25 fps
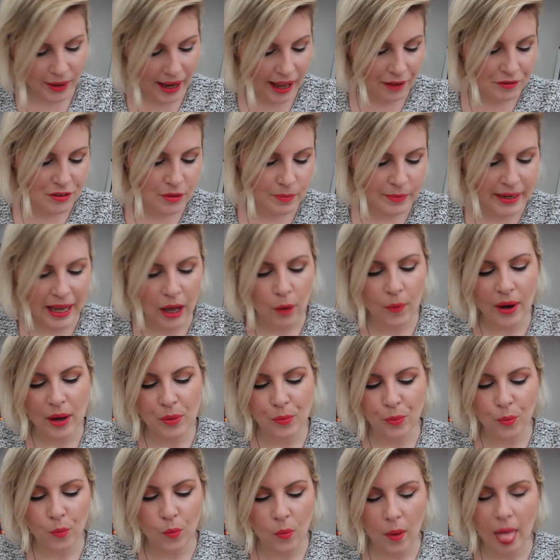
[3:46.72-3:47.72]
I have some
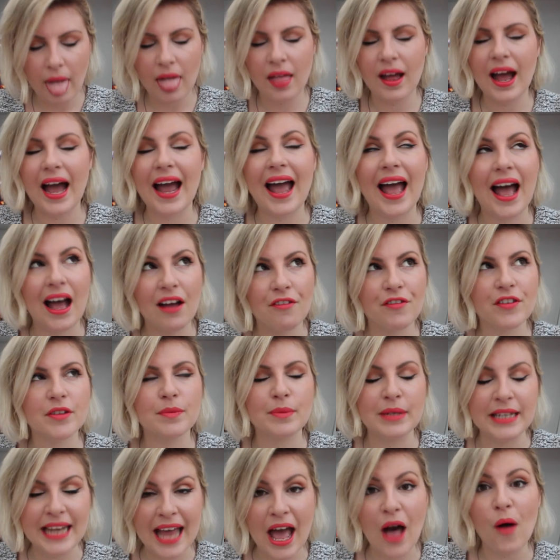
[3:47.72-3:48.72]

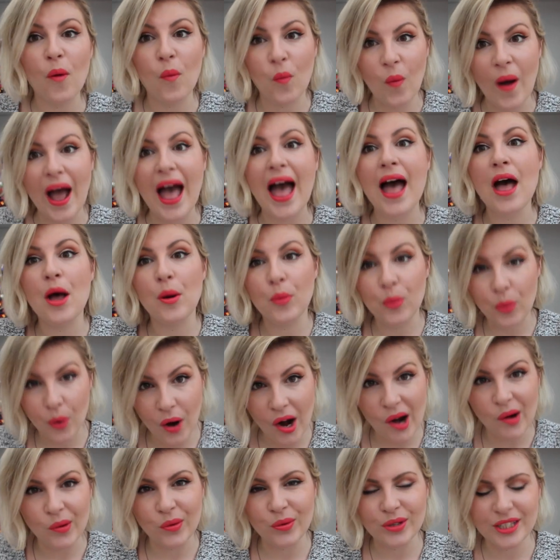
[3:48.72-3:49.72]
nailwear
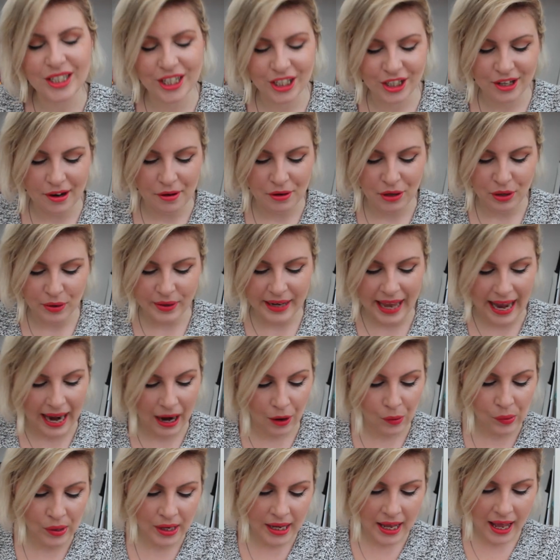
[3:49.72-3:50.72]
pros to show you
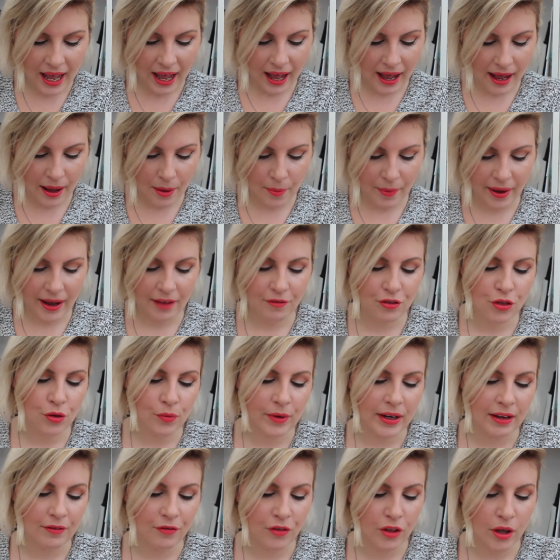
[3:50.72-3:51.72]
now. I have
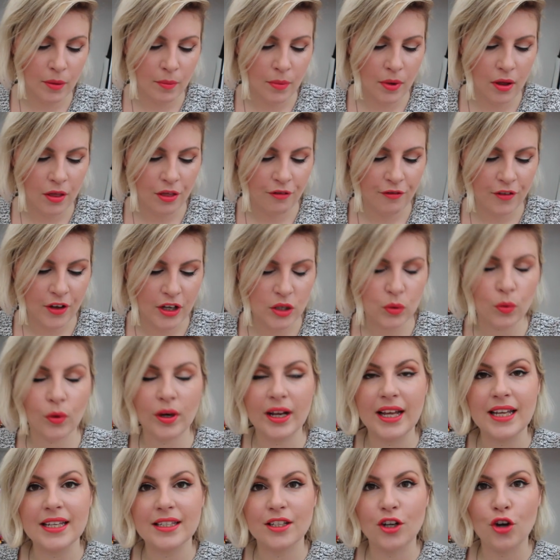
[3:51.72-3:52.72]
3 of them. The first one
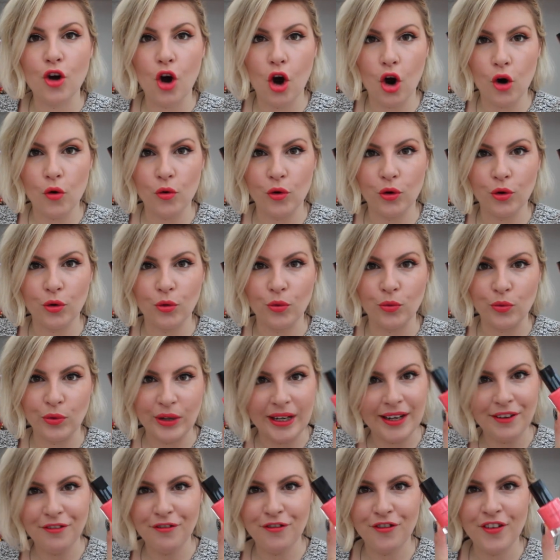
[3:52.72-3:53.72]
is Coral
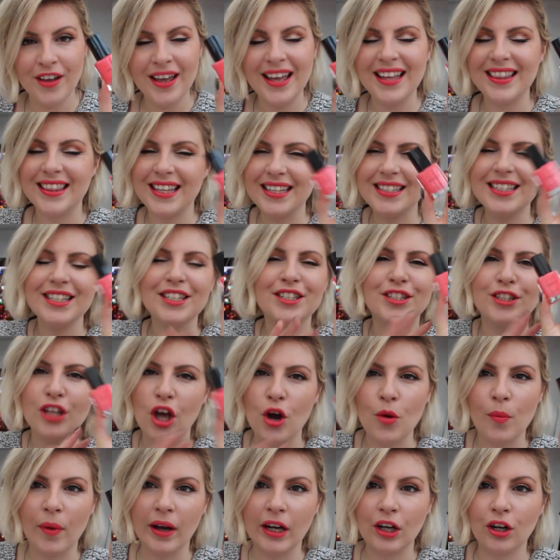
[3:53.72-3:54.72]
Reef. This is
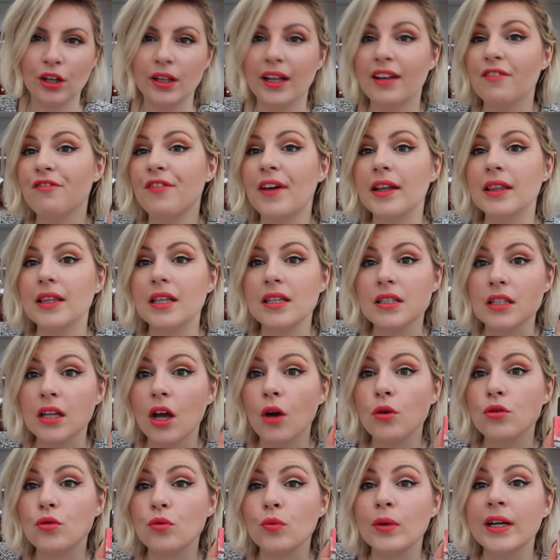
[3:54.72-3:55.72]
so my colour. In fact, this
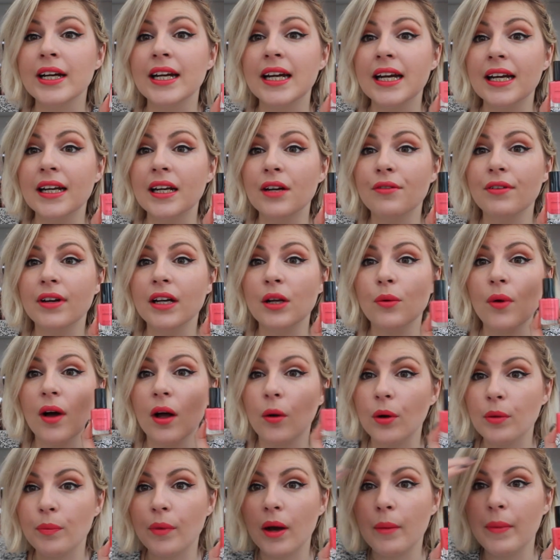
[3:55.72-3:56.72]
goes really, really
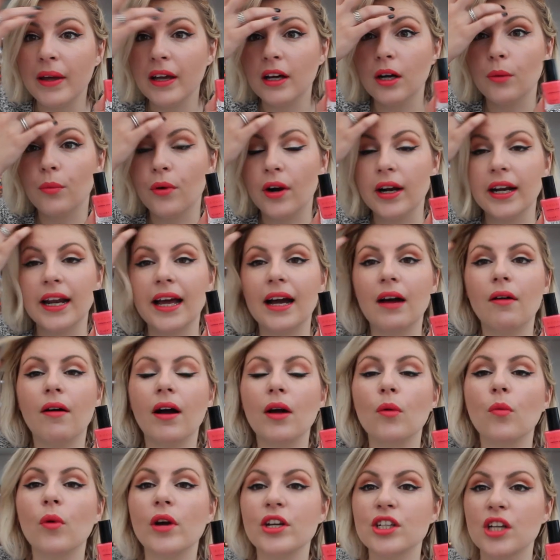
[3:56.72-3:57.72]
well with my makeup right now.
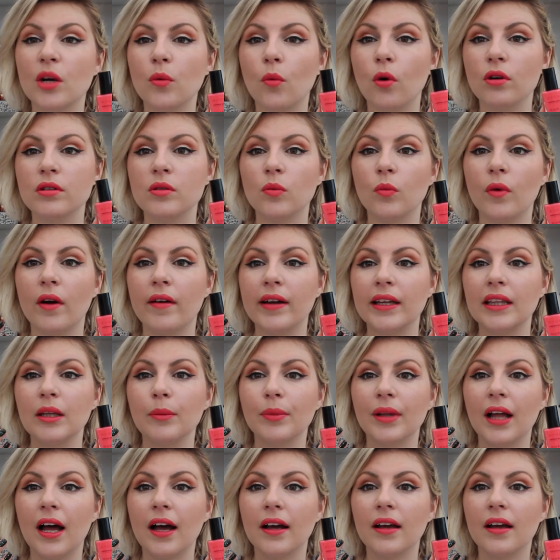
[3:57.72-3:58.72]
I wish I wasn't wearing the
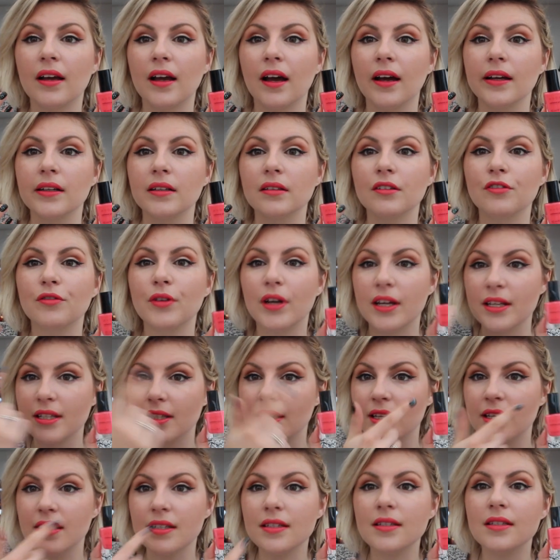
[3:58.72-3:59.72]
black, kind of, because
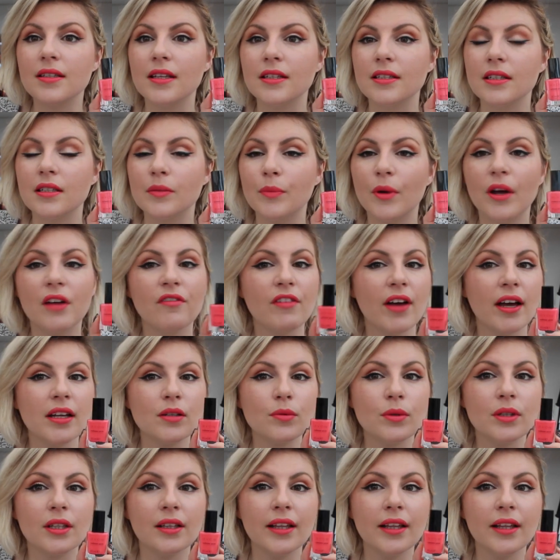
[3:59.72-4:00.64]
this is perfect with